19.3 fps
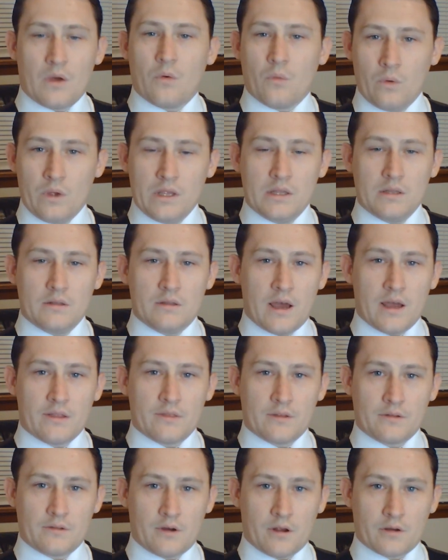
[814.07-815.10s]
We die in
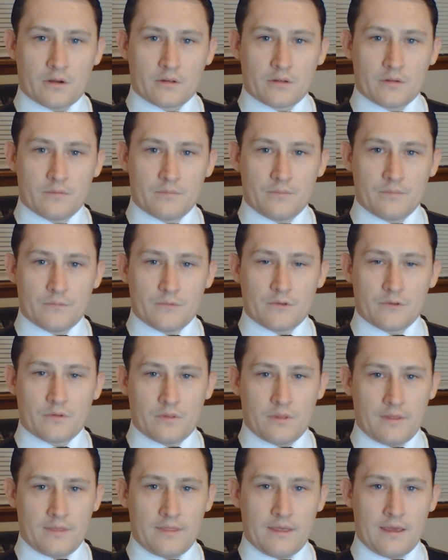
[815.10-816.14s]
the dark so
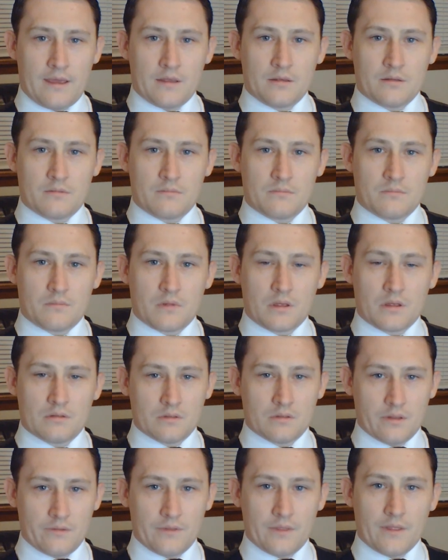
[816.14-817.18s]
that they
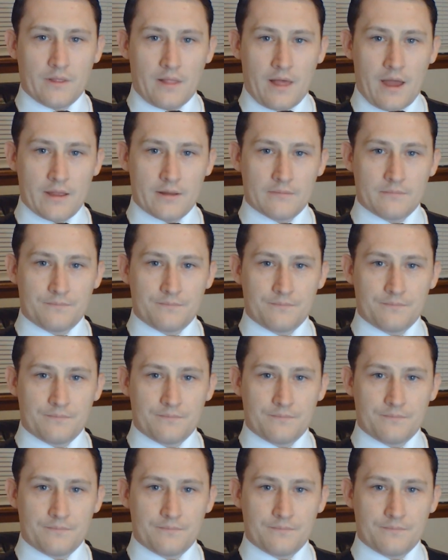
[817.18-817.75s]
can live in the light.